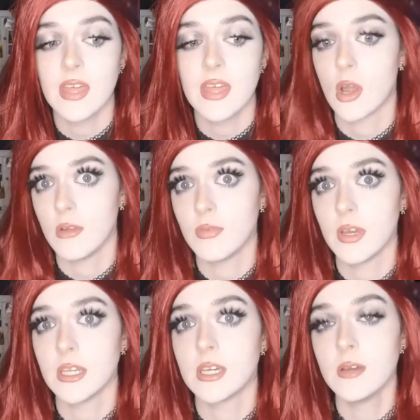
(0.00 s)
and
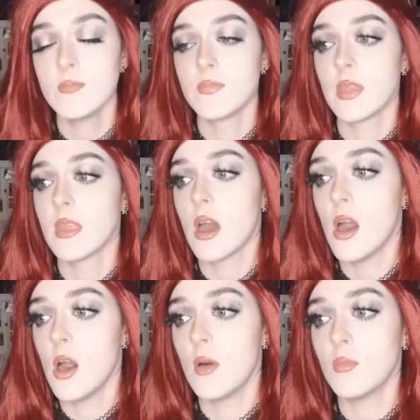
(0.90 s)
they try and find her
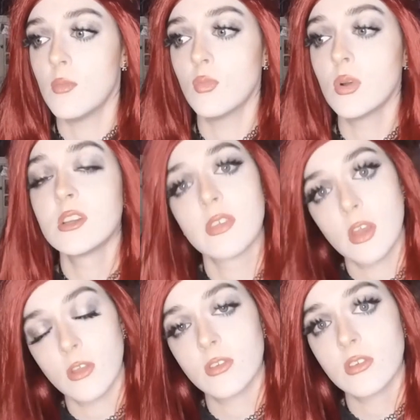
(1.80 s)

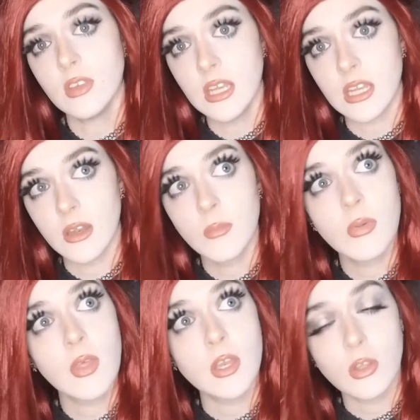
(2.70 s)
um, which they don't
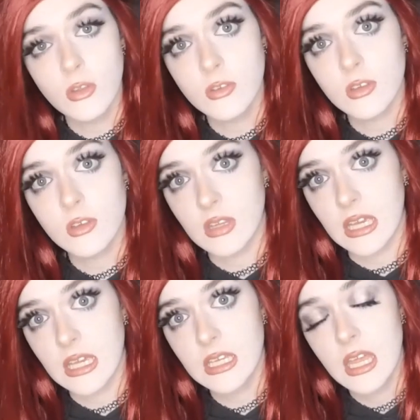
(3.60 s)
succeed in, but they
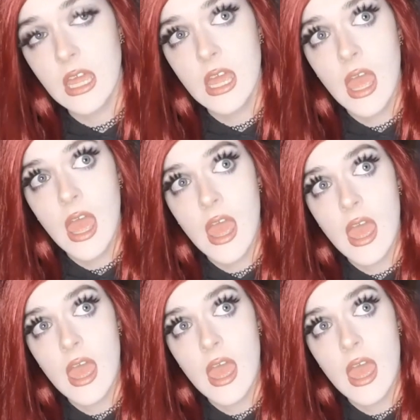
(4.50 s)
do succeed